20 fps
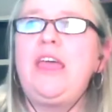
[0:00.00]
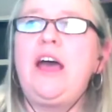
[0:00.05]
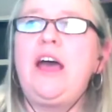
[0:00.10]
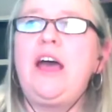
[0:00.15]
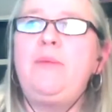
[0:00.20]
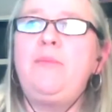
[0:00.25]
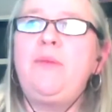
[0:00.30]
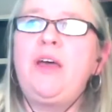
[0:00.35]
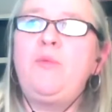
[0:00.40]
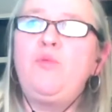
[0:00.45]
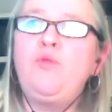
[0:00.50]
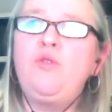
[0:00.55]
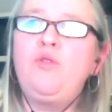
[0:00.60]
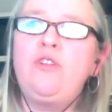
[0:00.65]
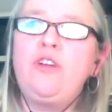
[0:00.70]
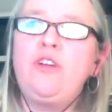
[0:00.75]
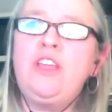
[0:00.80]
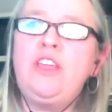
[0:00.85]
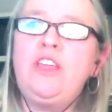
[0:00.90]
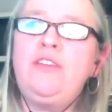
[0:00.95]
I'm
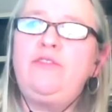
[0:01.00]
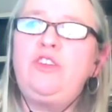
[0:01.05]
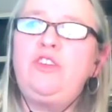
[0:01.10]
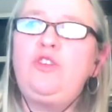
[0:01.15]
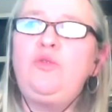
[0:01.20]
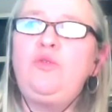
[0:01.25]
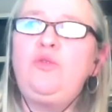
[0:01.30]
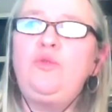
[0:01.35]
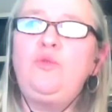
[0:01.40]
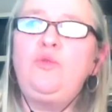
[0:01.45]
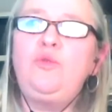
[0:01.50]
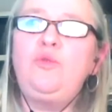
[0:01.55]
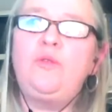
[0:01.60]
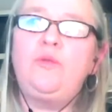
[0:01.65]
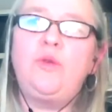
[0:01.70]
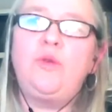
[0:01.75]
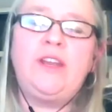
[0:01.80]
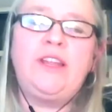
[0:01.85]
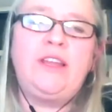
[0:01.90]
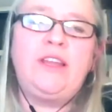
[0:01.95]
wondering if you
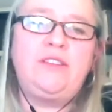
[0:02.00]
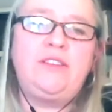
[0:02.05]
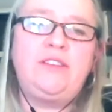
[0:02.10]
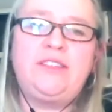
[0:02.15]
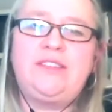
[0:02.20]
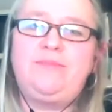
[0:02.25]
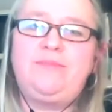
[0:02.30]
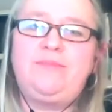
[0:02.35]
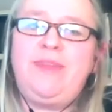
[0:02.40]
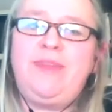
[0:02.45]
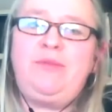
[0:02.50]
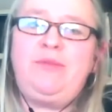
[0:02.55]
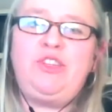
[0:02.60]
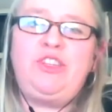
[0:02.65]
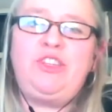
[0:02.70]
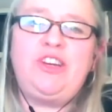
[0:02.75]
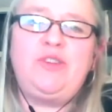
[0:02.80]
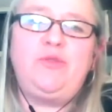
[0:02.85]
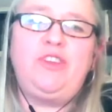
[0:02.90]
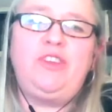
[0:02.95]
want to just maybe
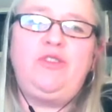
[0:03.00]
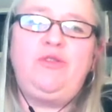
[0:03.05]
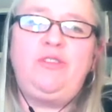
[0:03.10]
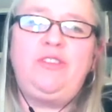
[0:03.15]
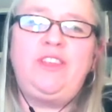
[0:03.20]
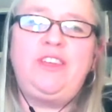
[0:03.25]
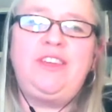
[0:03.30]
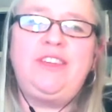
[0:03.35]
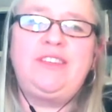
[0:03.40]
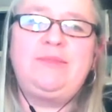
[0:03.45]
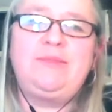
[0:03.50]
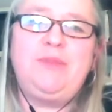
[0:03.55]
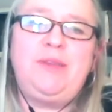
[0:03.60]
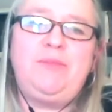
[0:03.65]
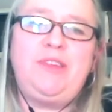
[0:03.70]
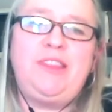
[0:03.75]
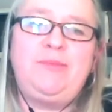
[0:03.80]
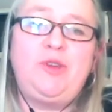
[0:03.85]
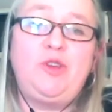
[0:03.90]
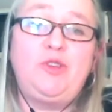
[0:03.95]
share what you think is
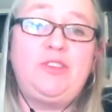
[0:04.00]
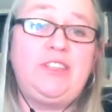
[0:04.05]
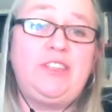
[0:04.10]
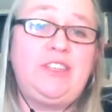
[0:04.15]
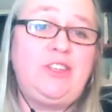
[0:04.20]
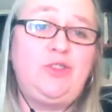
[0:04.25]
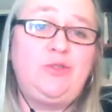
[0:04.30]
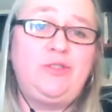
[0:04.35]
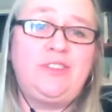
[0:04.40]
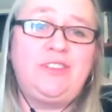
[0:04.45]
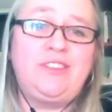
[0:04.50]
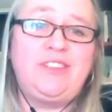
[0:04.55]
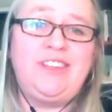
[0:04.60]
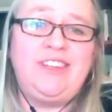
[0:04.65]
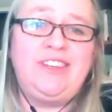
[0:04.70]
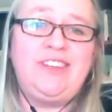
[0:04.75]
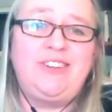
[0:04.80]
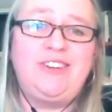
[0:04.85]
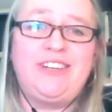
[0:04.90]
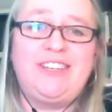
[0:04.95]
maybe the most
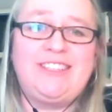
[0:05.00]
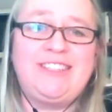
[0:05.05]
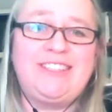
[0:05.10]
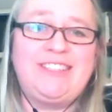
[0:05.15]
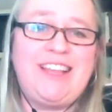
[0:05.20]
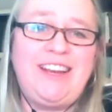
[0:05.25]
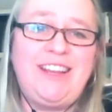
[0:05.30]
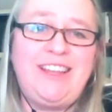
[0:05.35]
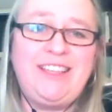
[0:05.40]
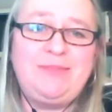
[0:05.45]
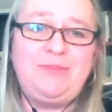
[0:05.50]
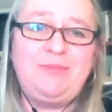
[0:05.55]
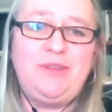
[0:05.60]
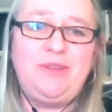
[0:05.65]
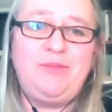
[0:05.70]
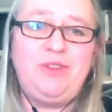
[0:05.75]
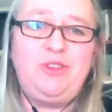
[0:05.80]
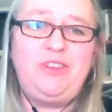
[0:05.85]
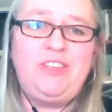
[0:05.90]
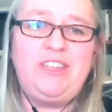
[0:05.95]
interesting or exciting
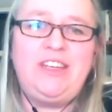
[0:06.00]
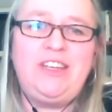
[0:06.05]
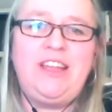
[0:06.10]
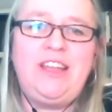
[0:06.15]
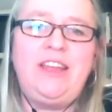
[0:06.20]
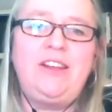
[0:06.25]
experiment you did,